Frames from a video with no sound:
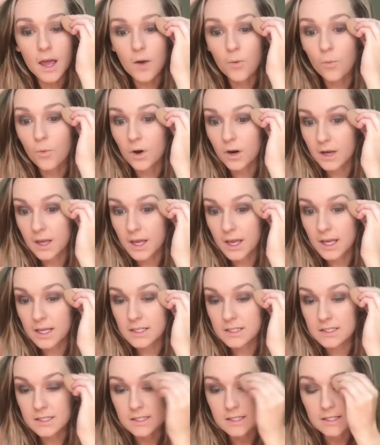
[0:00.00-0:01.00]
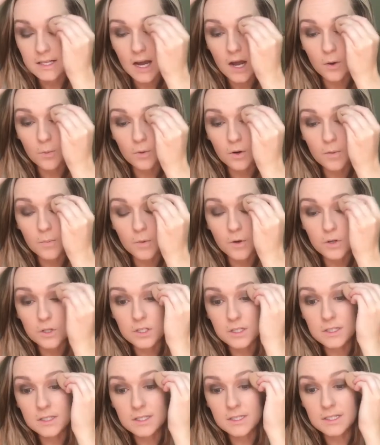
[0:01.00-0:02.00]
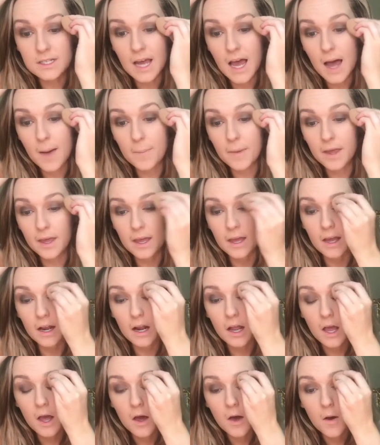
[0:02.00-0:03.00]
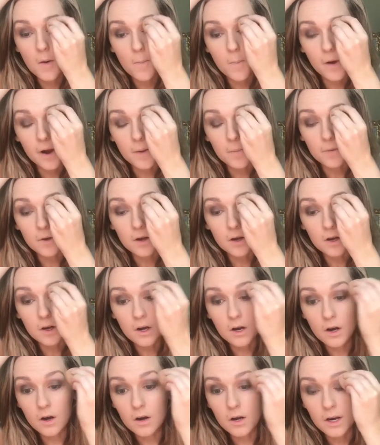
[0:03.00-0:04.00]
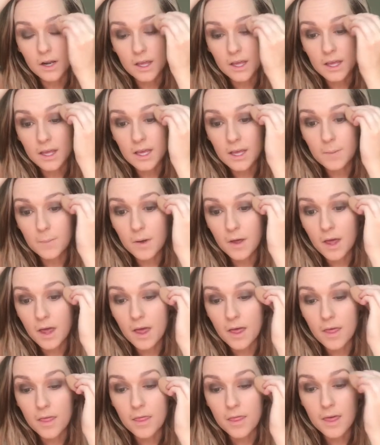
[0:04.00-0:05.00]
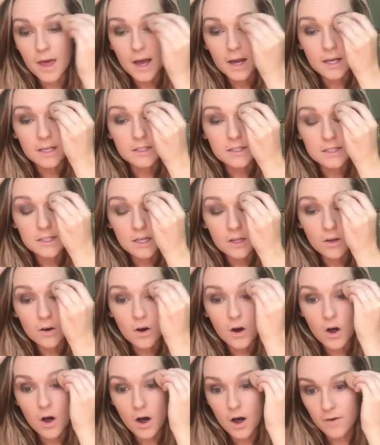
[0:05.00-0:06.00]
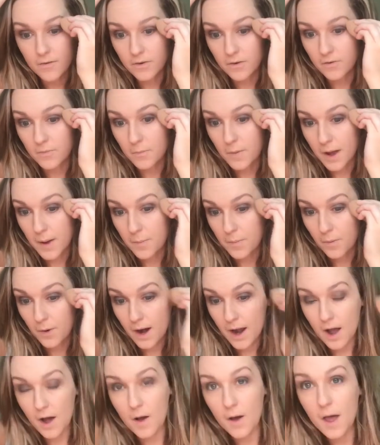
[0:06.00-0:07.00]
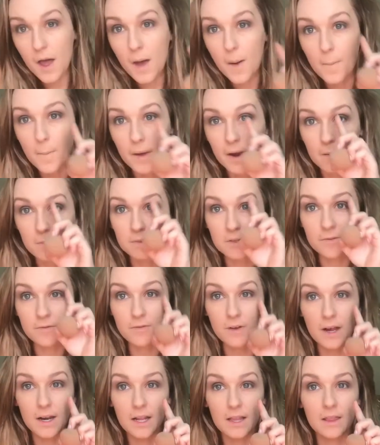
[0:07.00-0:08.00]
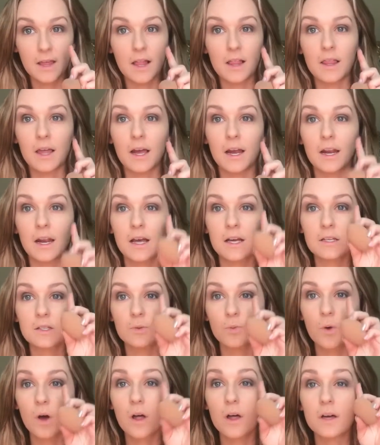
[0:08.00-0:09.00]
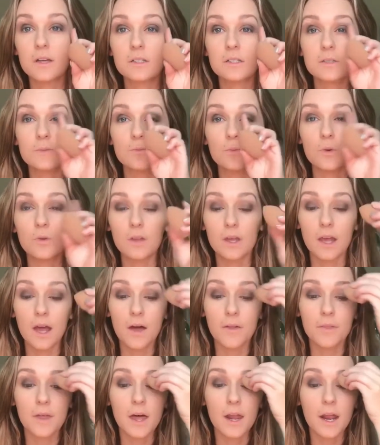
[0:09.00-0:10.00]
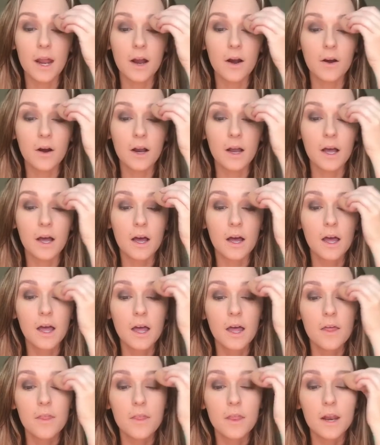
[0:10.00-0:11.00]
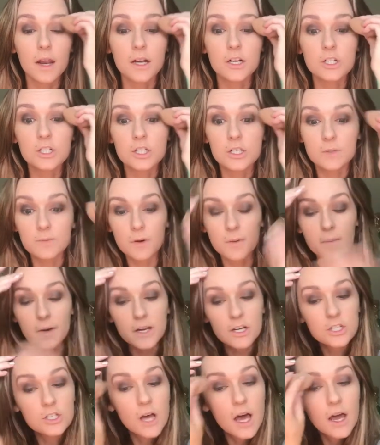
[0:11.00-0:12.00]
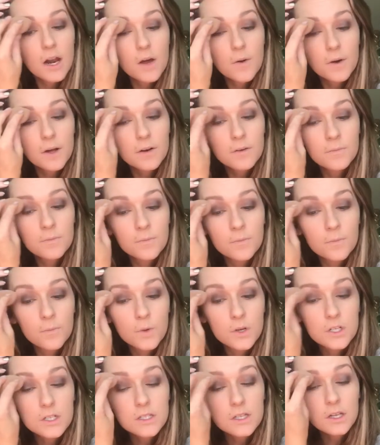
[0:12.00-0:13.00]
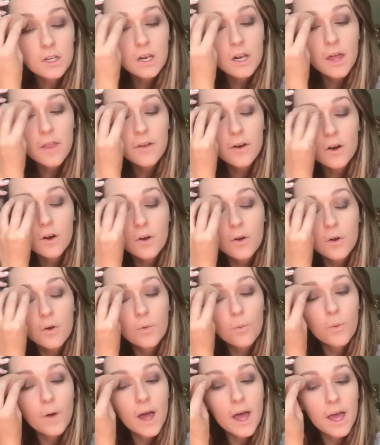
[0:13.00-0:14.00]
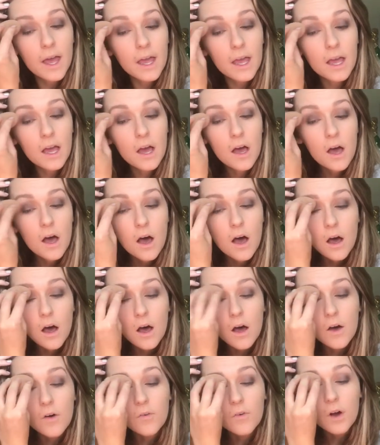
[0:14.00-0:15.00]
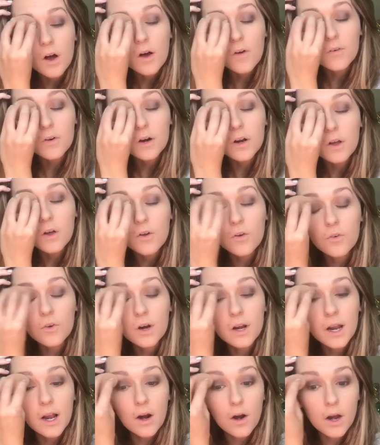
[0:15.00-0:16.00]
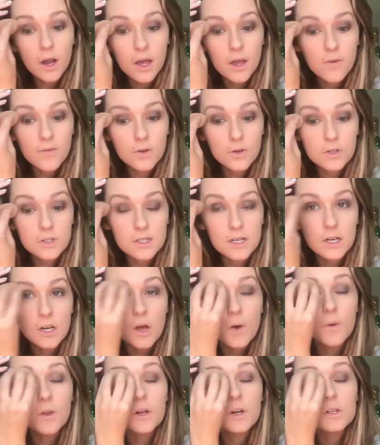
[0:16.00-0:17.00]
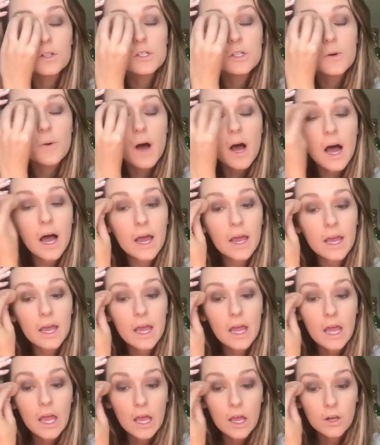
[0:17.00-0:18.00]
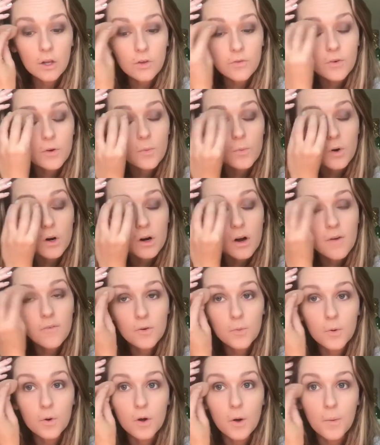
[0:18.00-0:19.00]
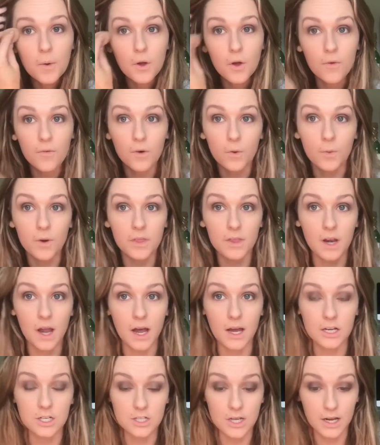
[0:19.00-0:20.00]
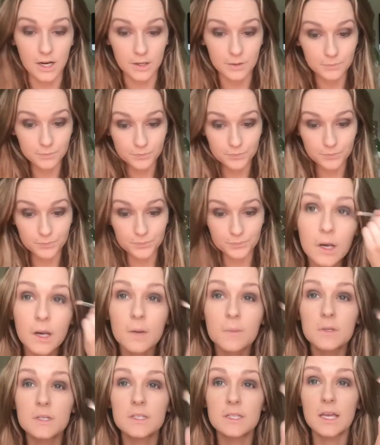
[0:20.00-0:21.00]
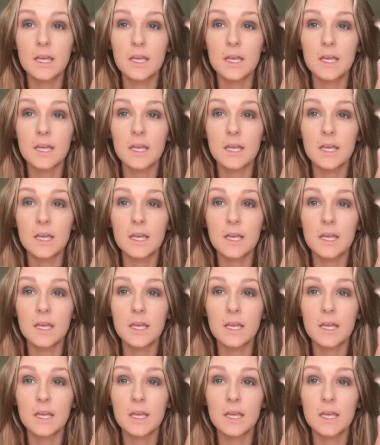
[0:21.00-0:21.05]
and working in downward motions, tapping it, but I'm going to keep that concealer off of my brow, but I'm defining that line as well as smoothing out that area that I just put my shadow in, which is another good way of covering over an area if you did go a little too high and you feel more comfortable going over with an eyeshadow. Now I'm just